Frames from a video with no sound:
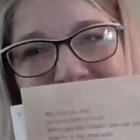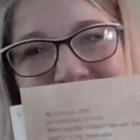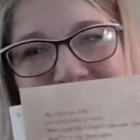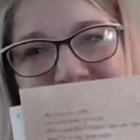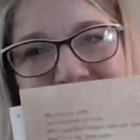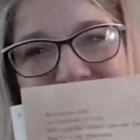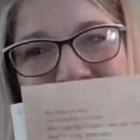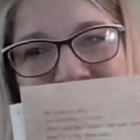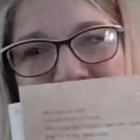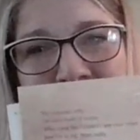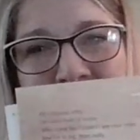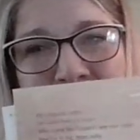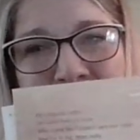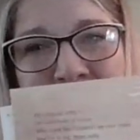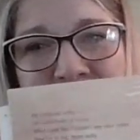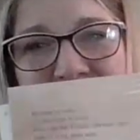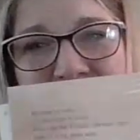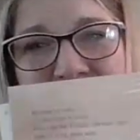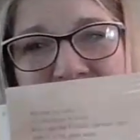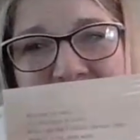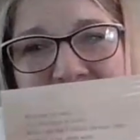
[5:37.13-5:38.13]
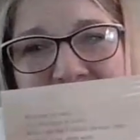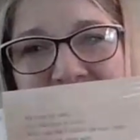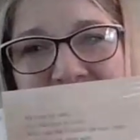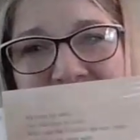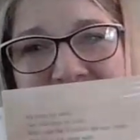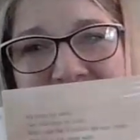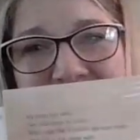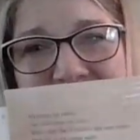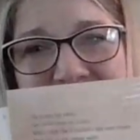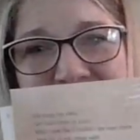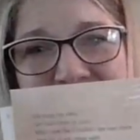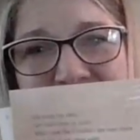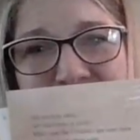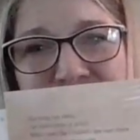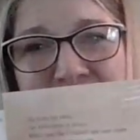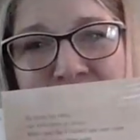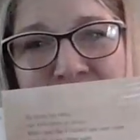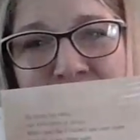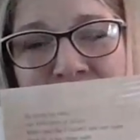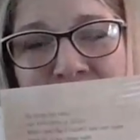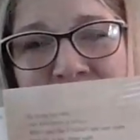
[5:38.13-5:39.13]
So this is
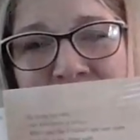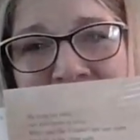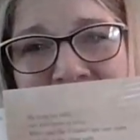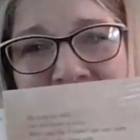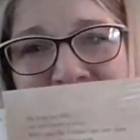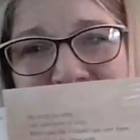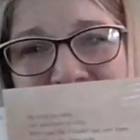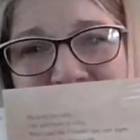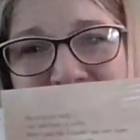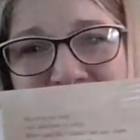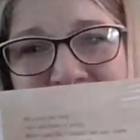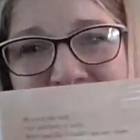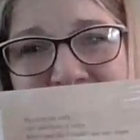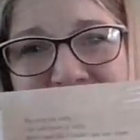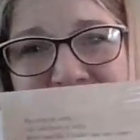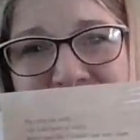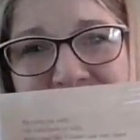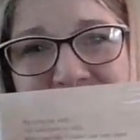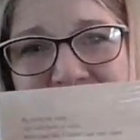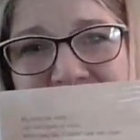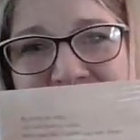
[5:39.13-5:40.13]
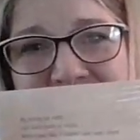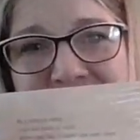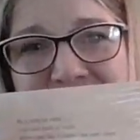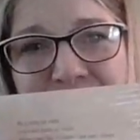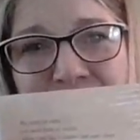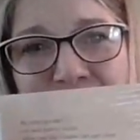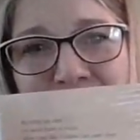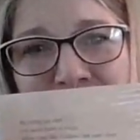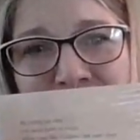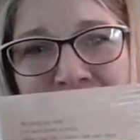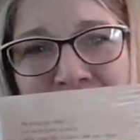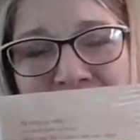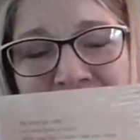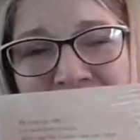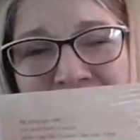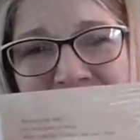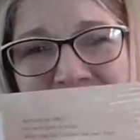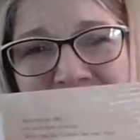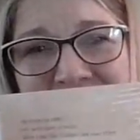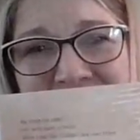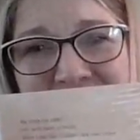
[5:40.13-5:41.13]
showing this
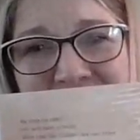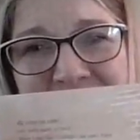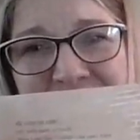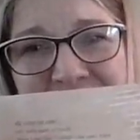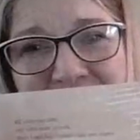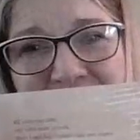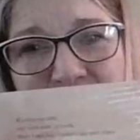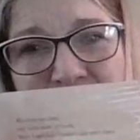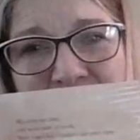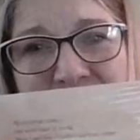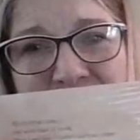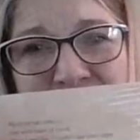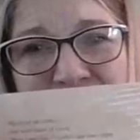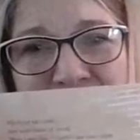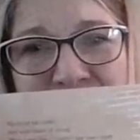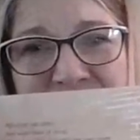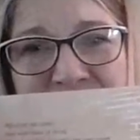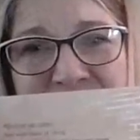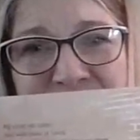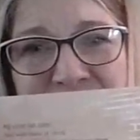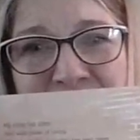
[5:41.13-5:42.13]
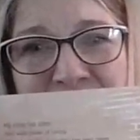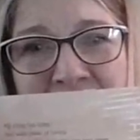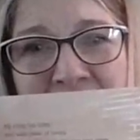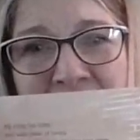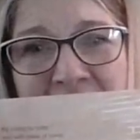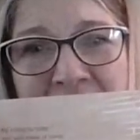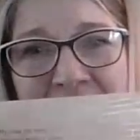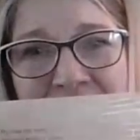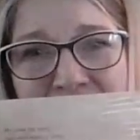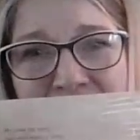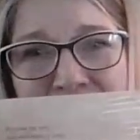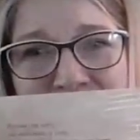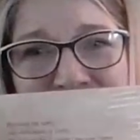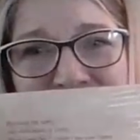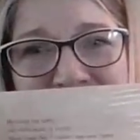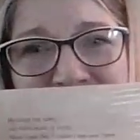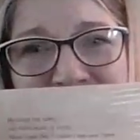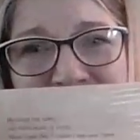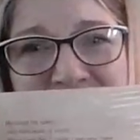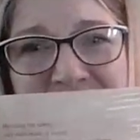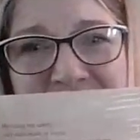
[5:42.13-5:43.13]
girl when she was 5.
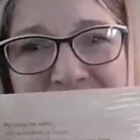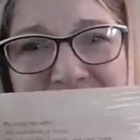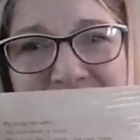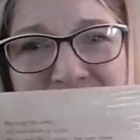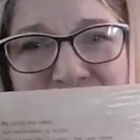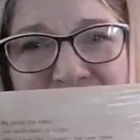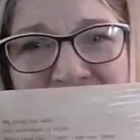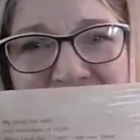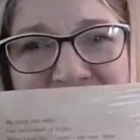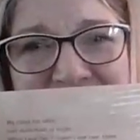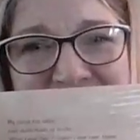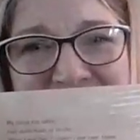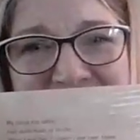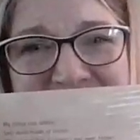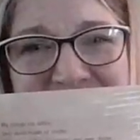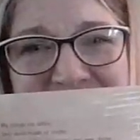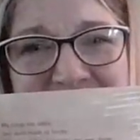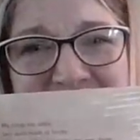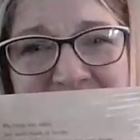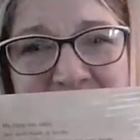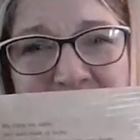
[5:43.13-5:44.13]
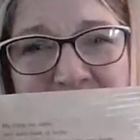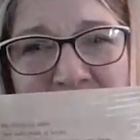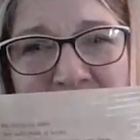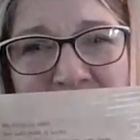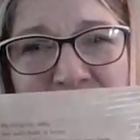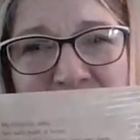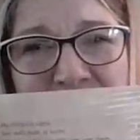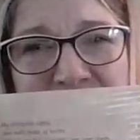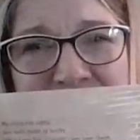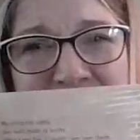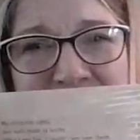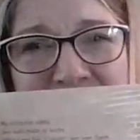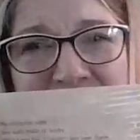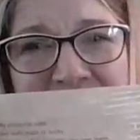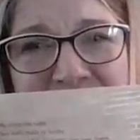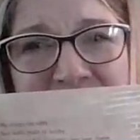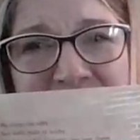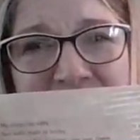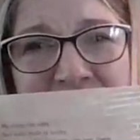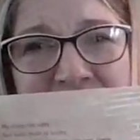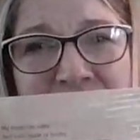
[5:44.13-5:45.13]
She had to stand up on her tippy
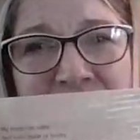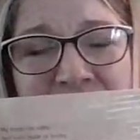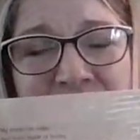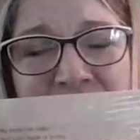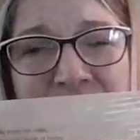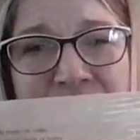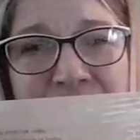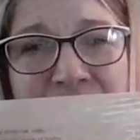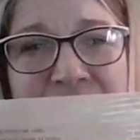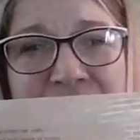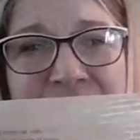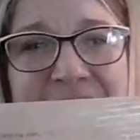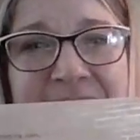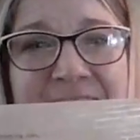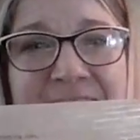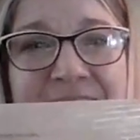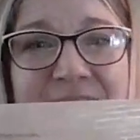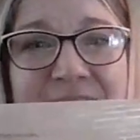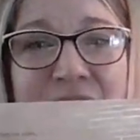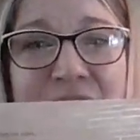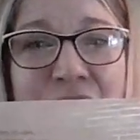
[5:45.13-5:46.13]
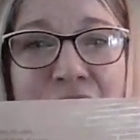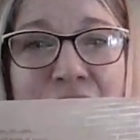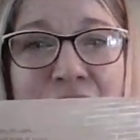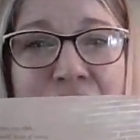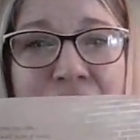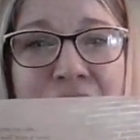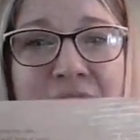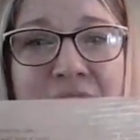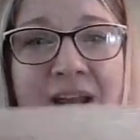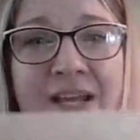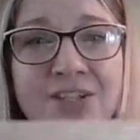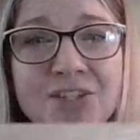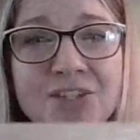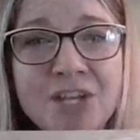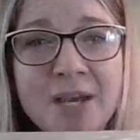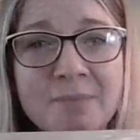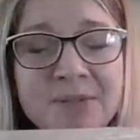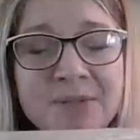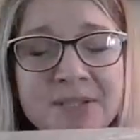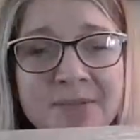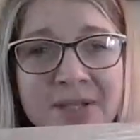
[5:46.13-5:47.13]
toes and stretch
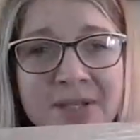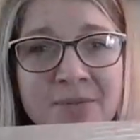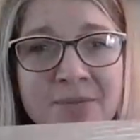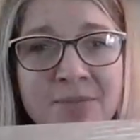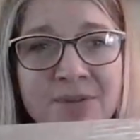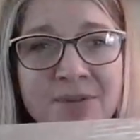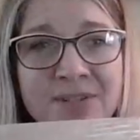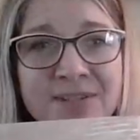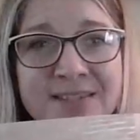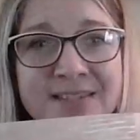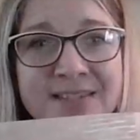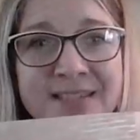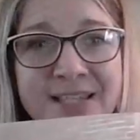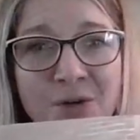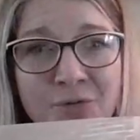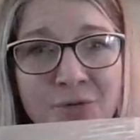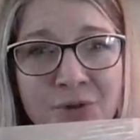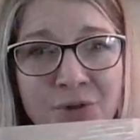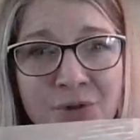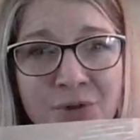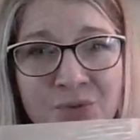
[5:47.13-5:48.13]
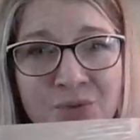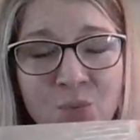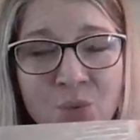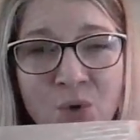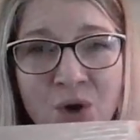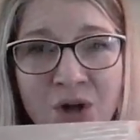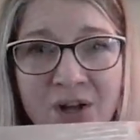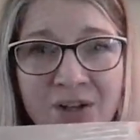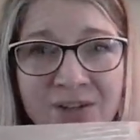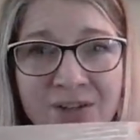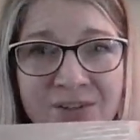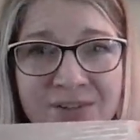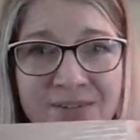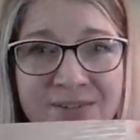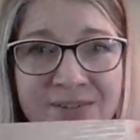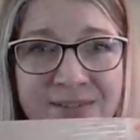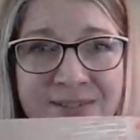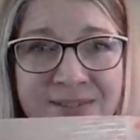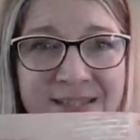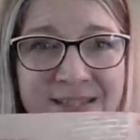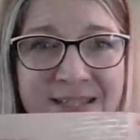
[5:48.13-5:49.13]
up to be able to see over those
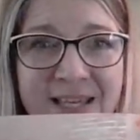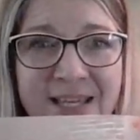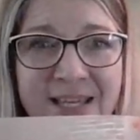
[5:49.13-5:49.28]
walls.